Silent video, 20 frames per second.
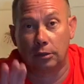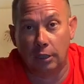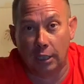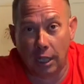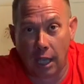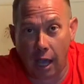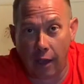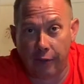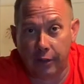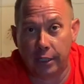
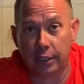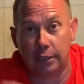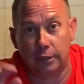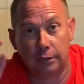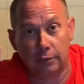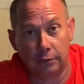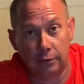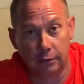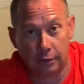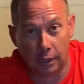covered
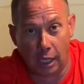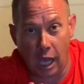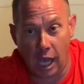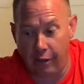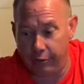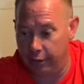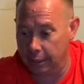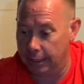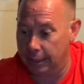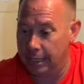
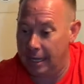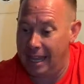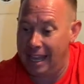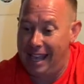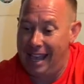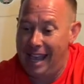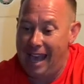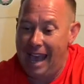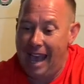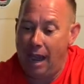oven
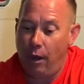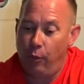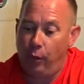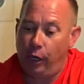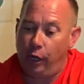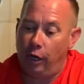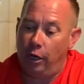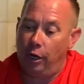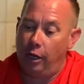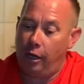and we're
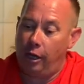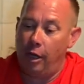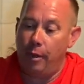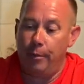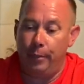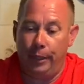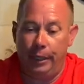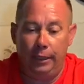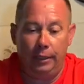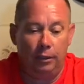going to
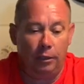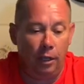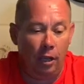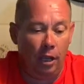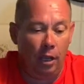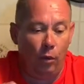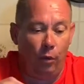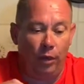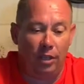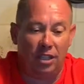accompany
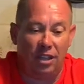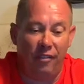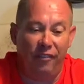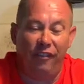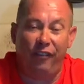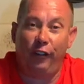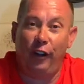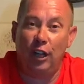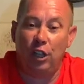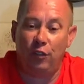with some
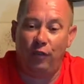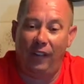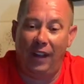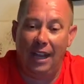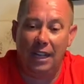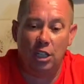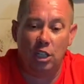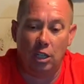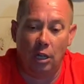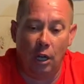fresh
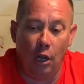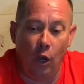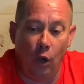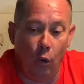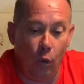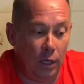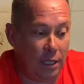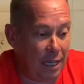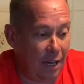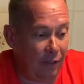veg
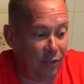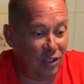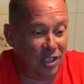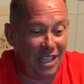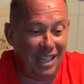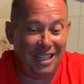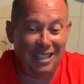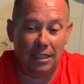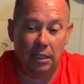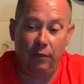which i've
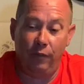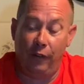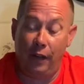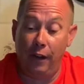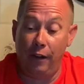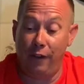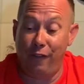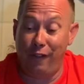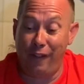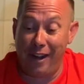seasoned
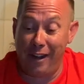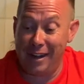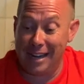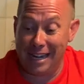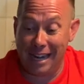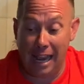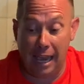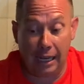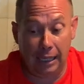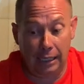very very
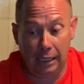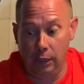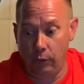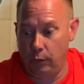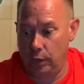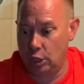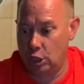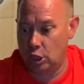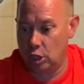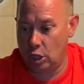lightly
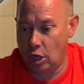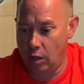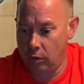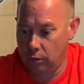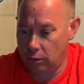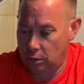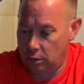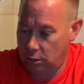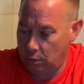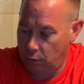with
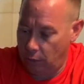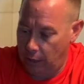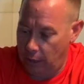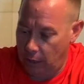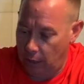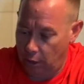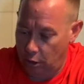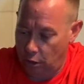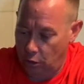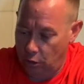salt we're
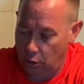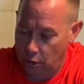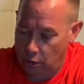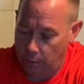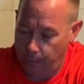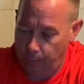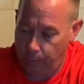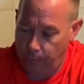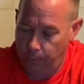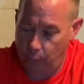going to use
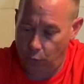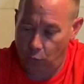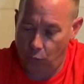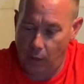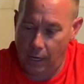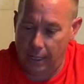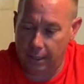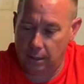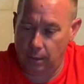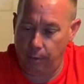
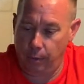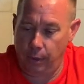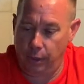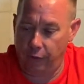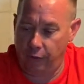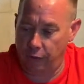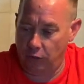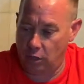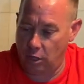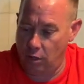quite a bit
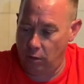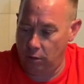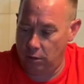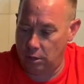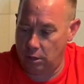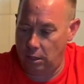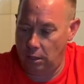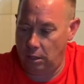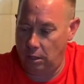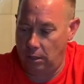of
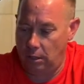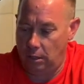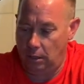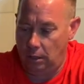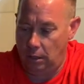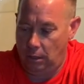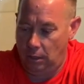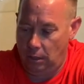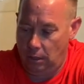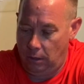salt
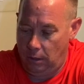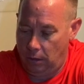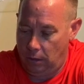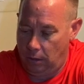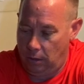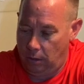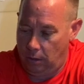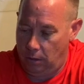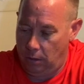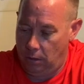
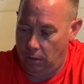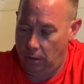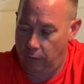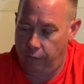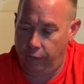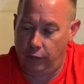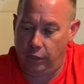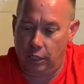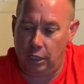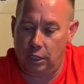
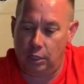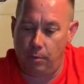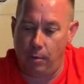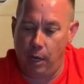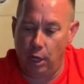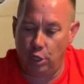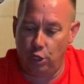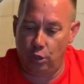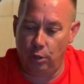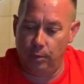for these
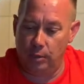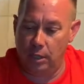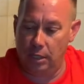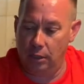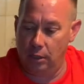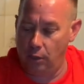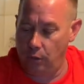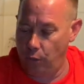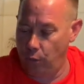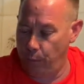mushrooms
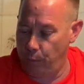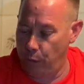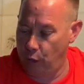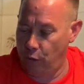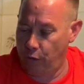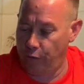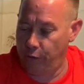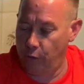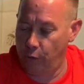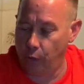and
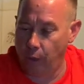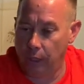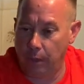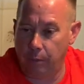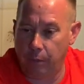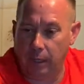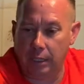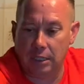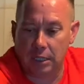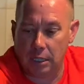beautiful
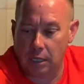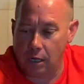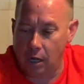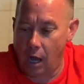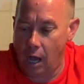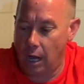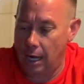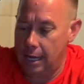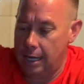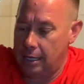green beans and
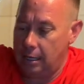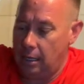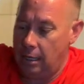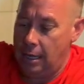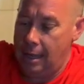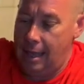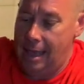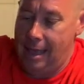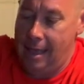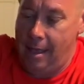garlic,
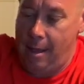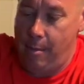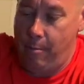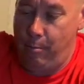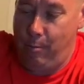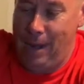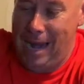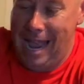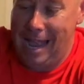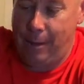
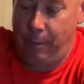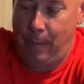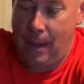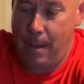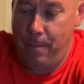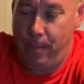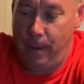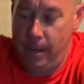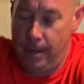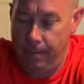black
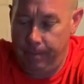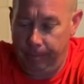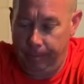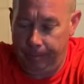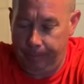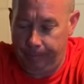pepper,